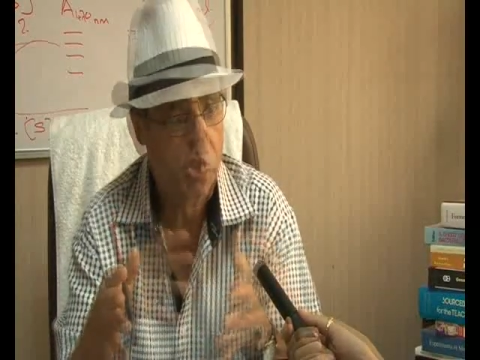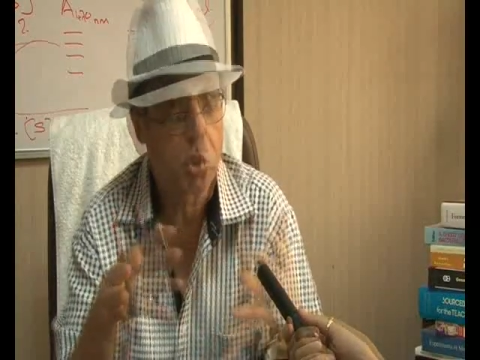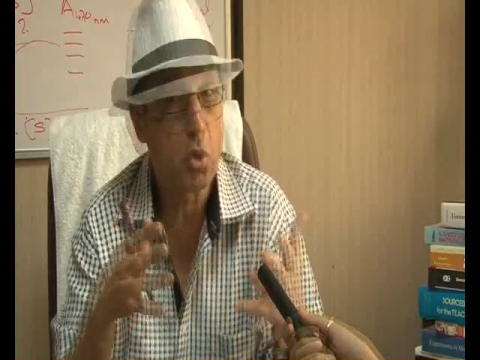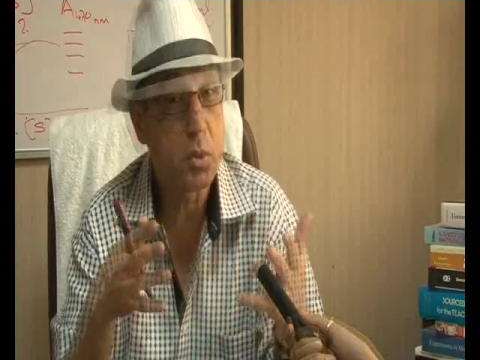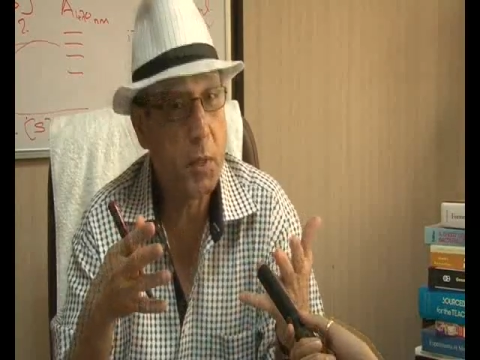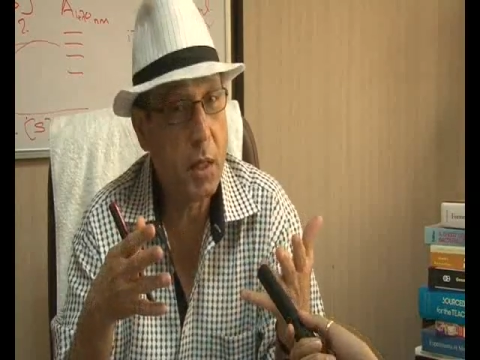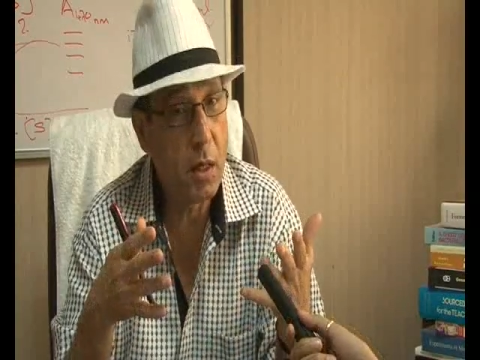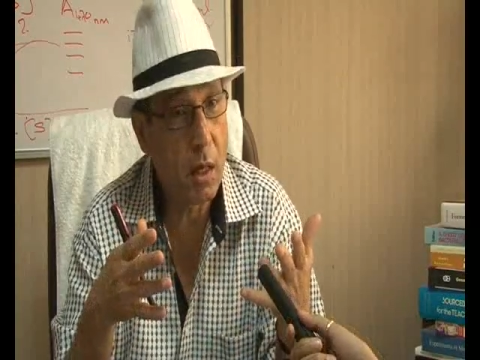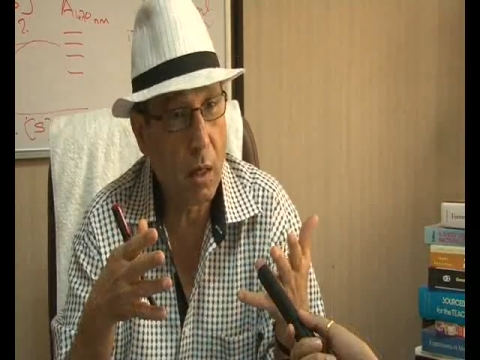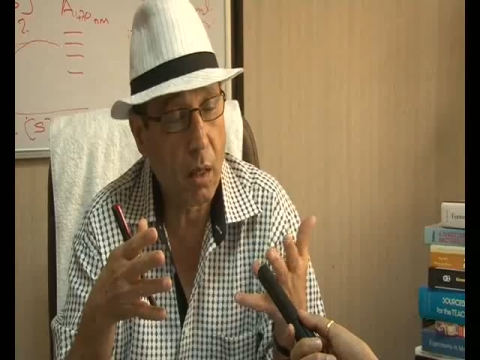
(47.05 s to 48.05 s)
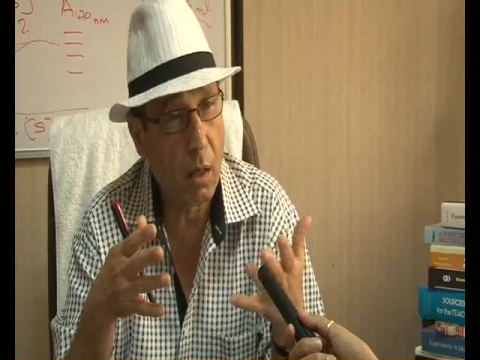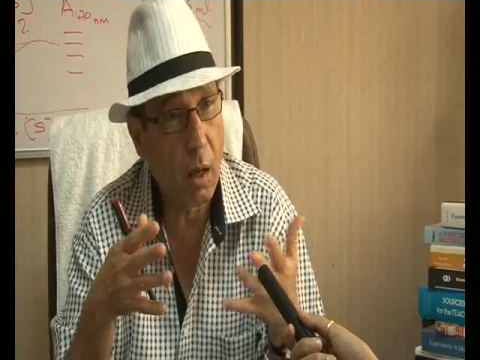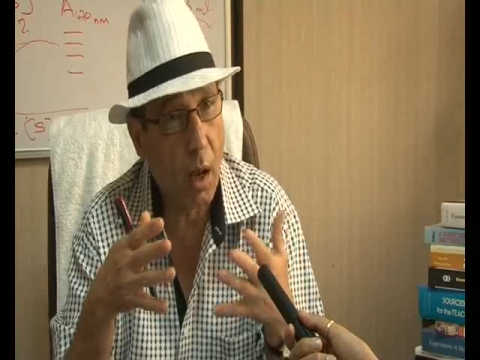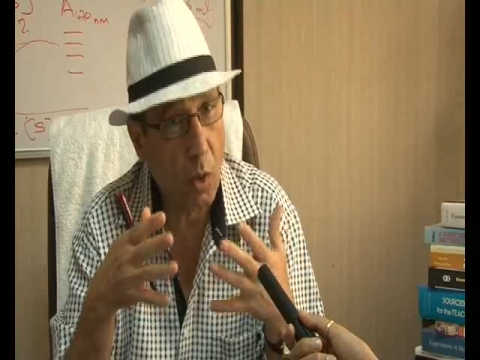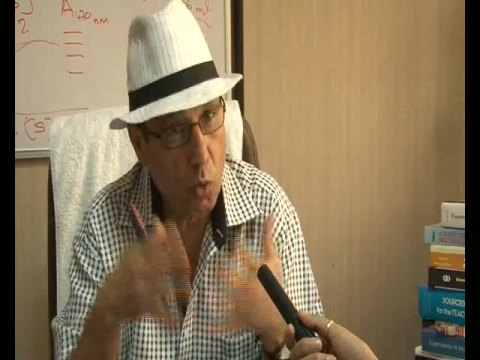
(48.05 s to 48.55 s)
So it's been
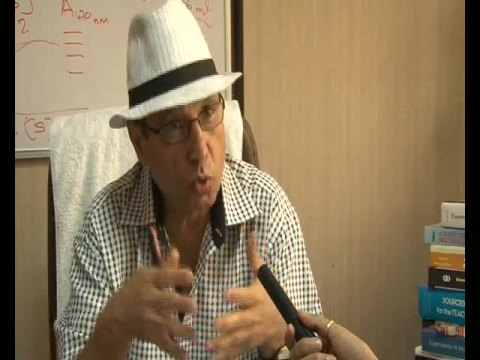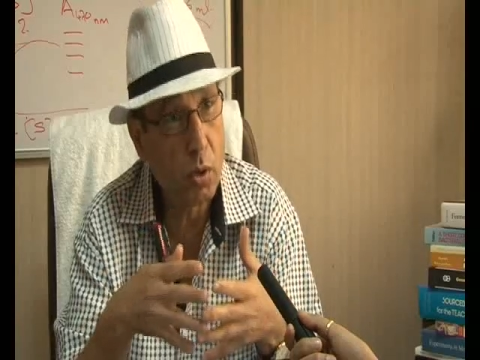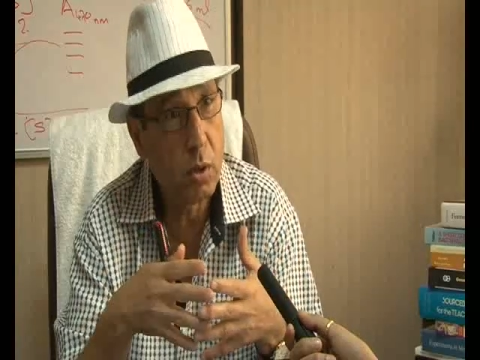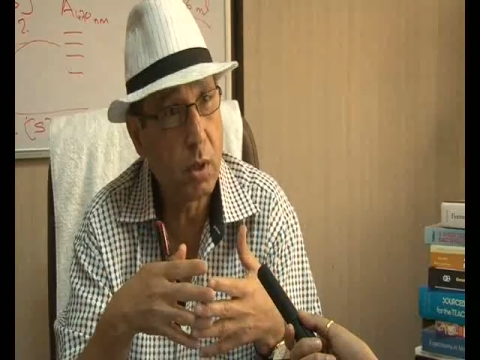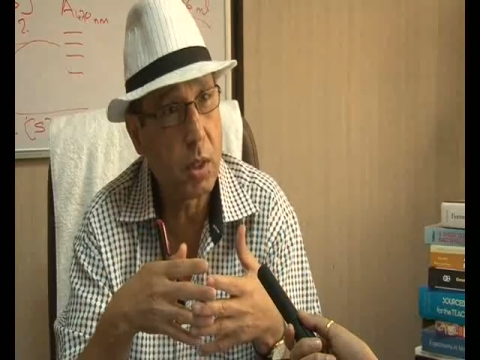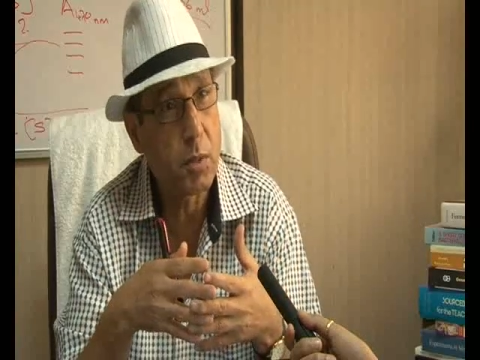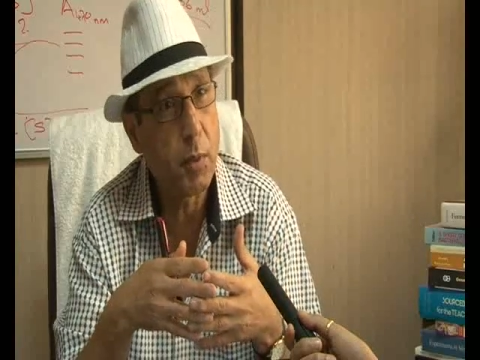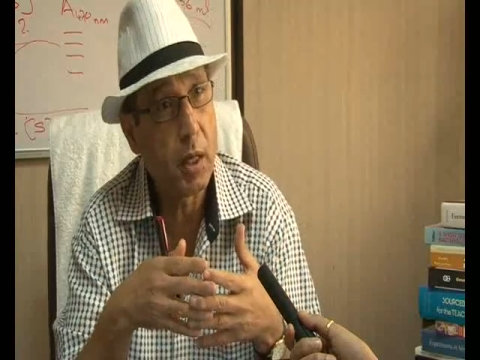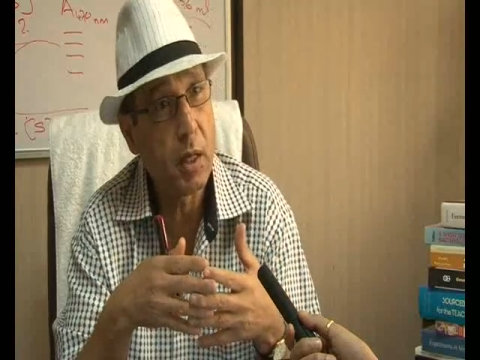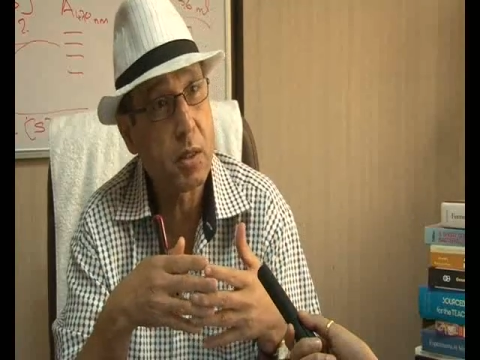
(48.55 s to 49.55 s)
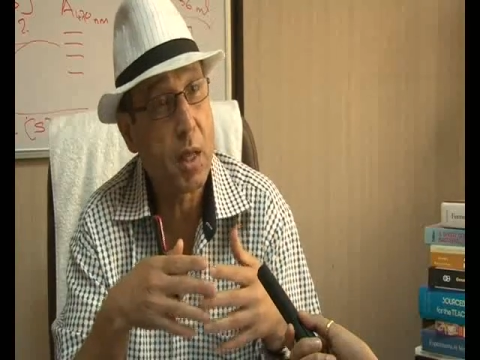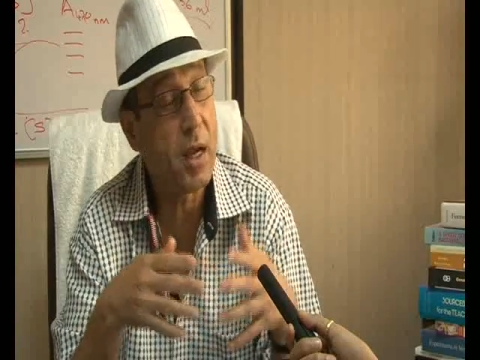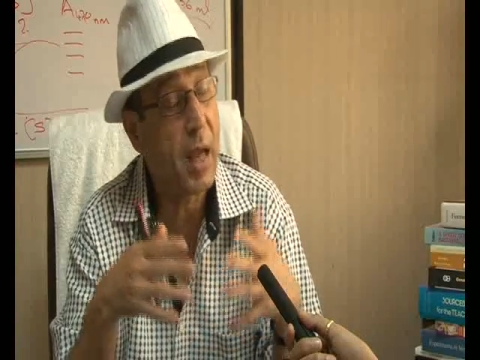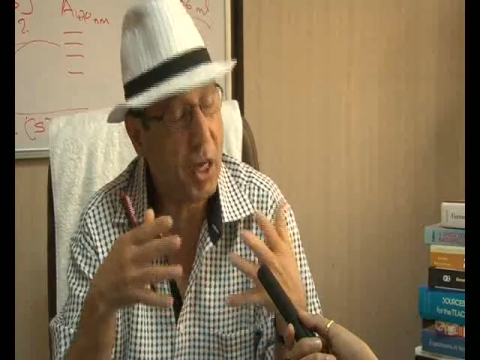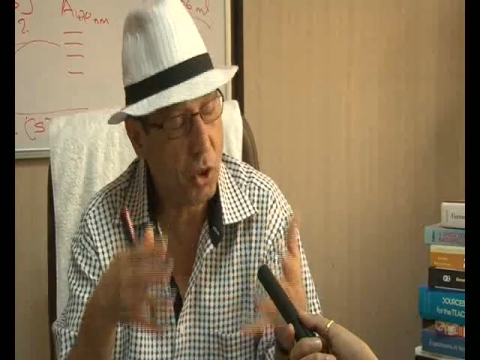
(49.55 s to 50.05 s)
uh, a good experience,
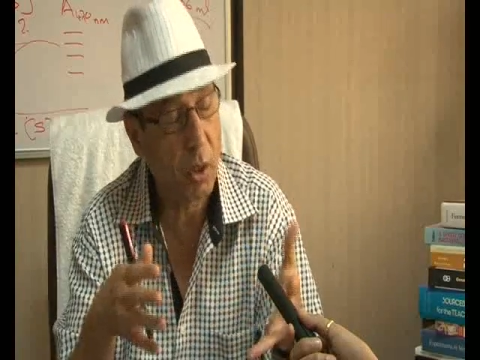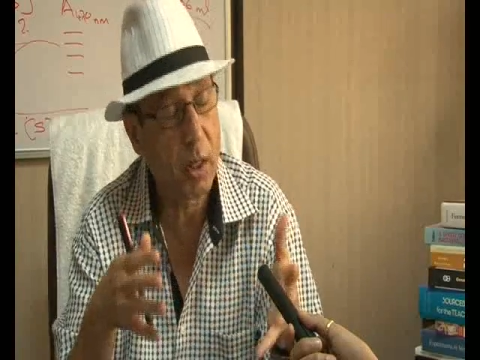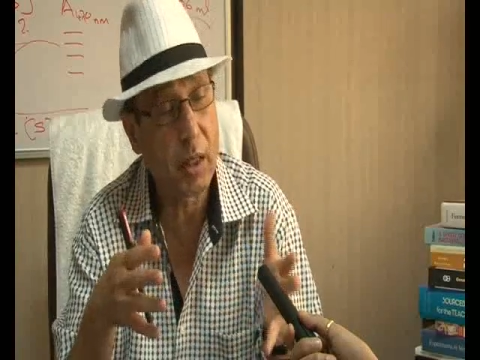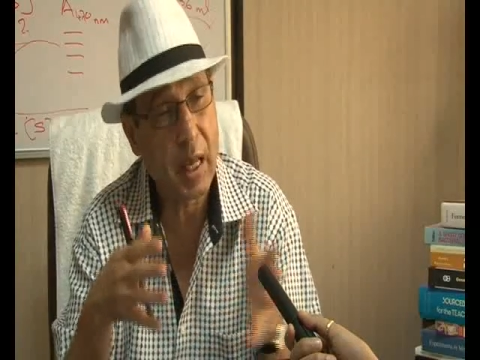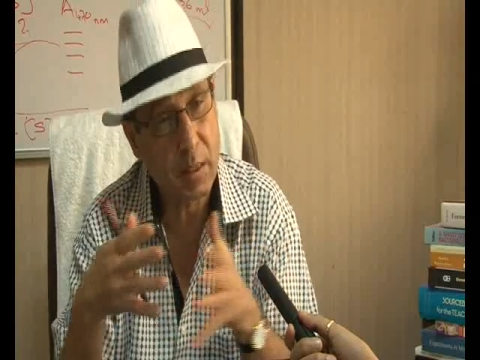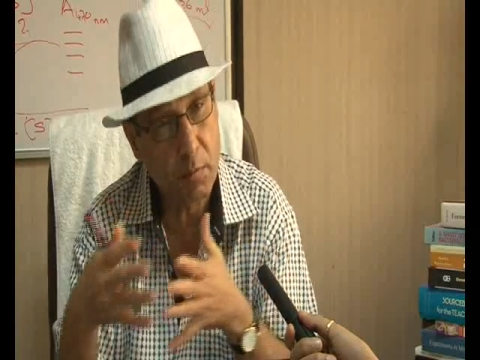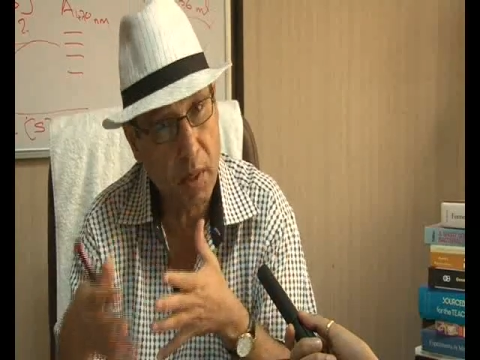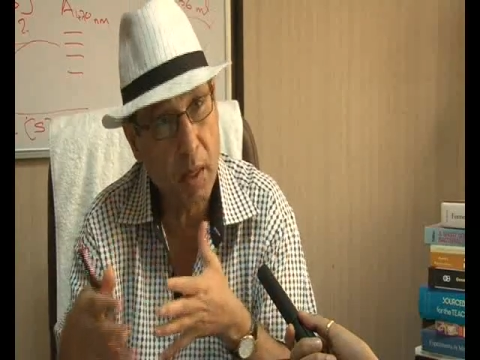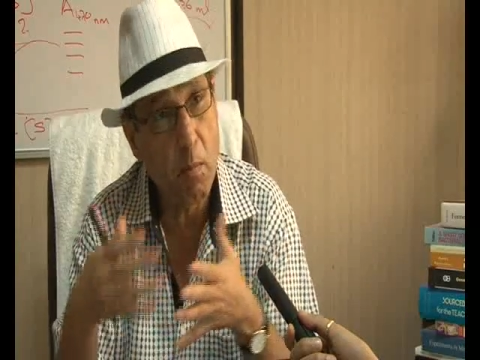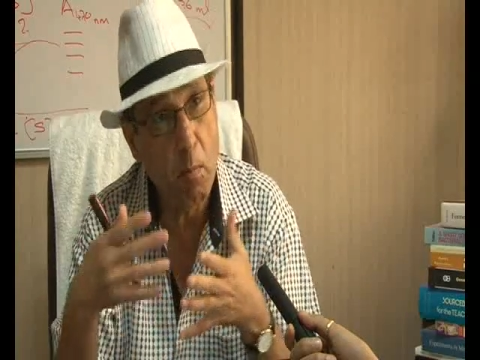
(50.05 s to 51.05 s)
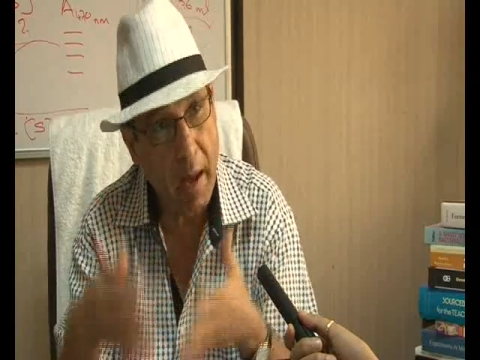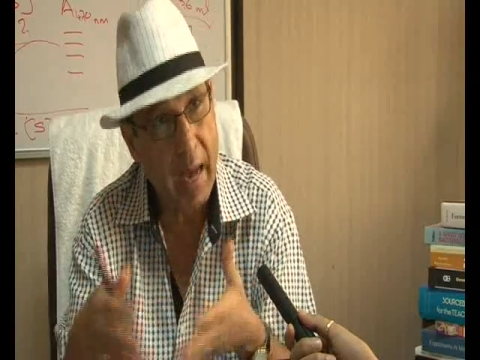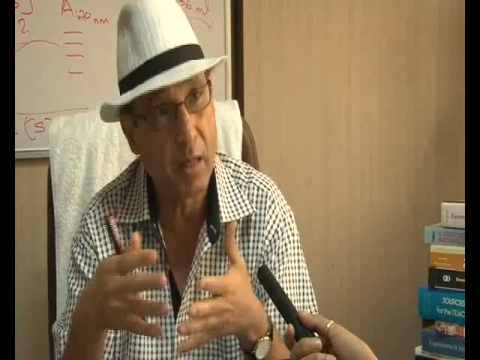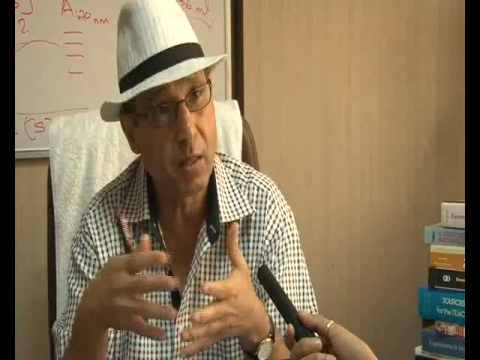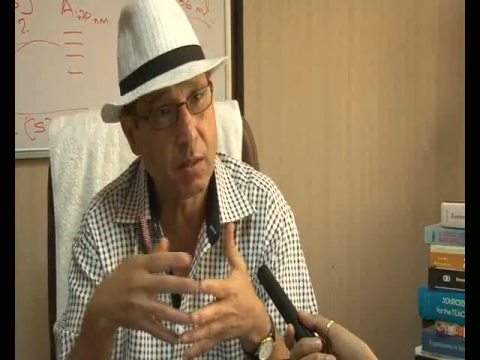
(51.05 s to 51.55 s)
and actually, it has been
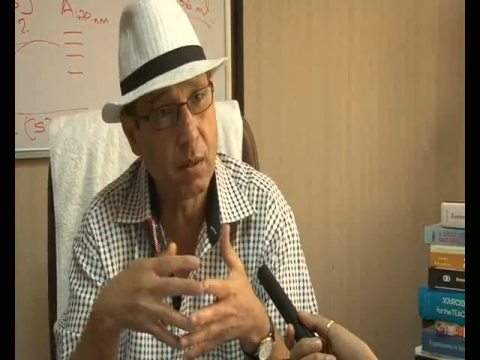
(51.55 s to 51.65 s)
made